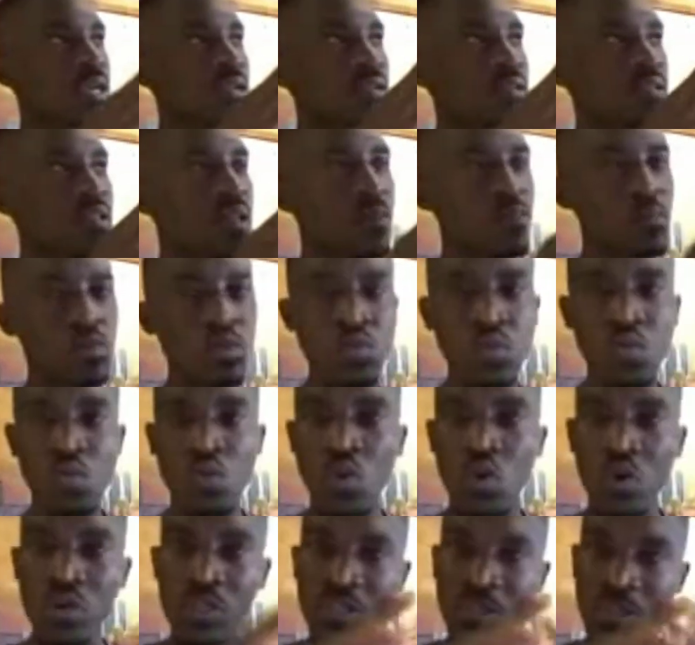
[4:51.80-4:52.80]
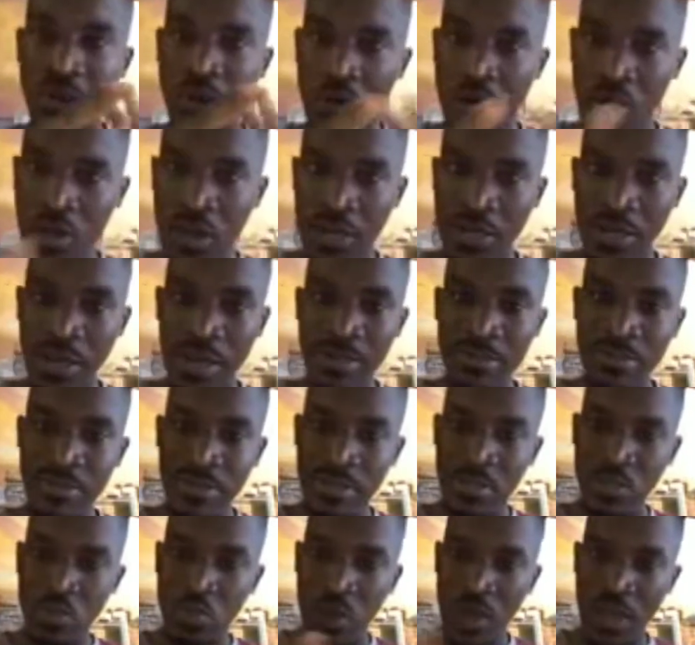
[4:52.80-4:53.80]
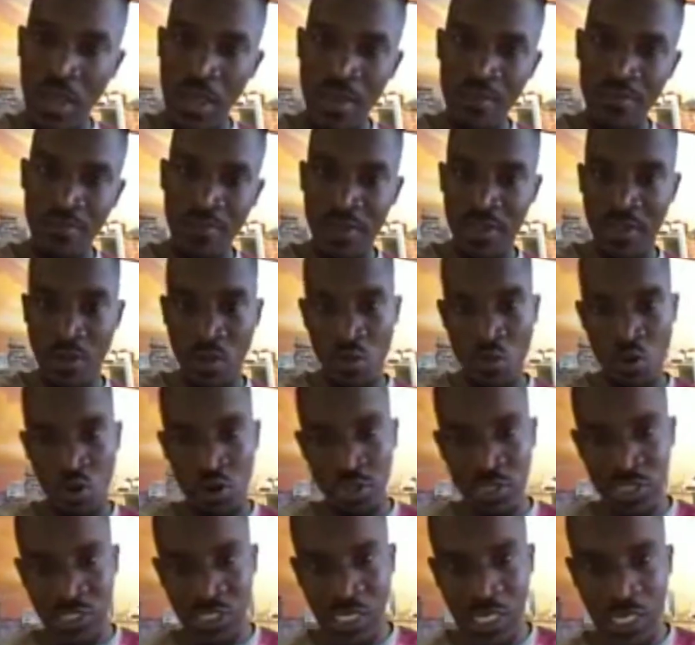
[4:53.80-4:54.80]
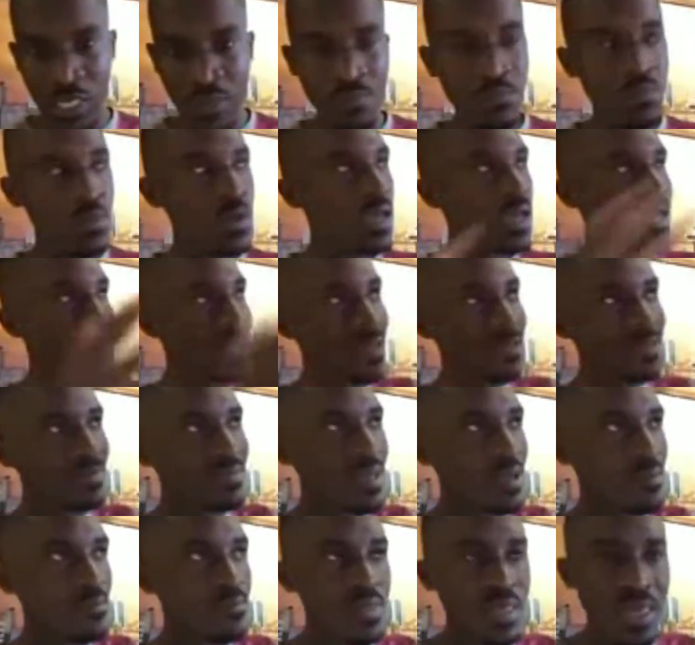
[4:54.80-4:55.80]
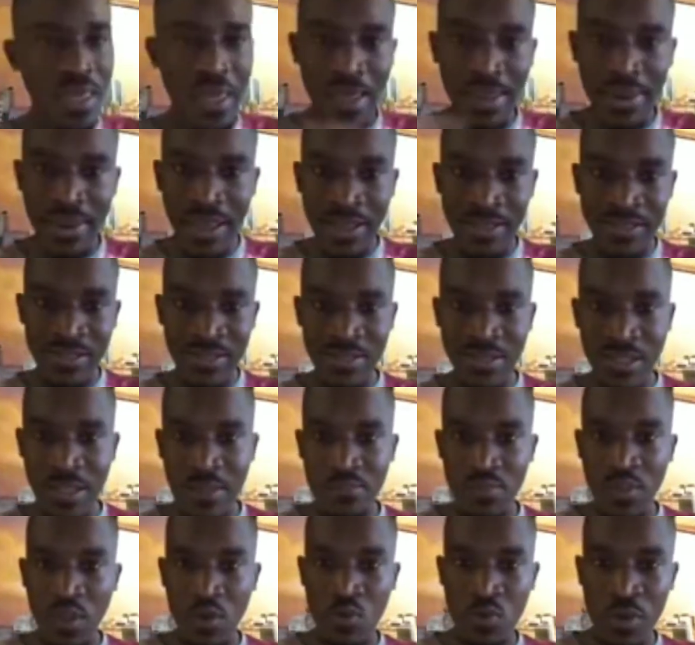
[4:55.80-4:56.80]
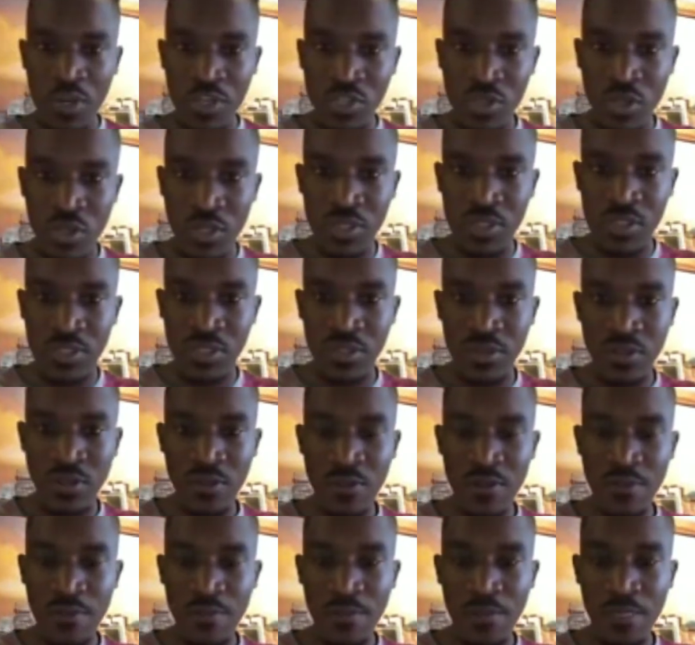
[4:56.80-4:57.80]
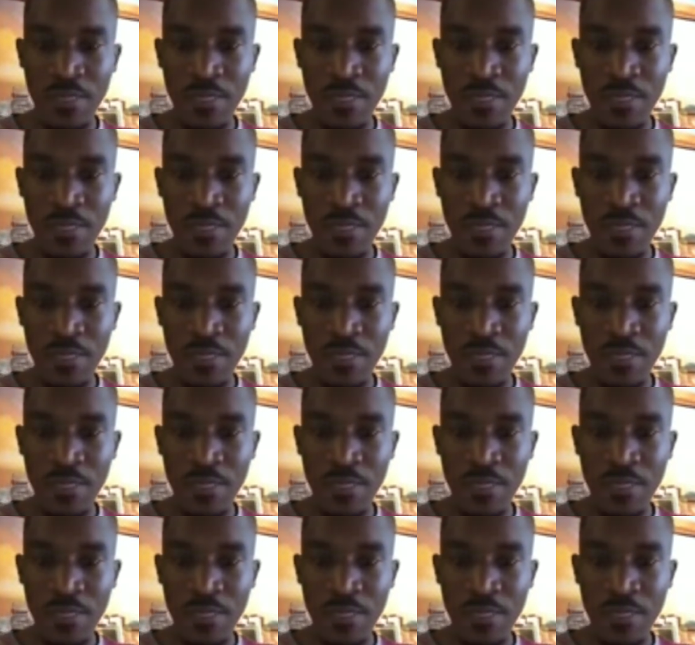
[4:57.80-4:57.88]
get them to court, the organizers, whatever, the whole team, get them there and ask them the questions.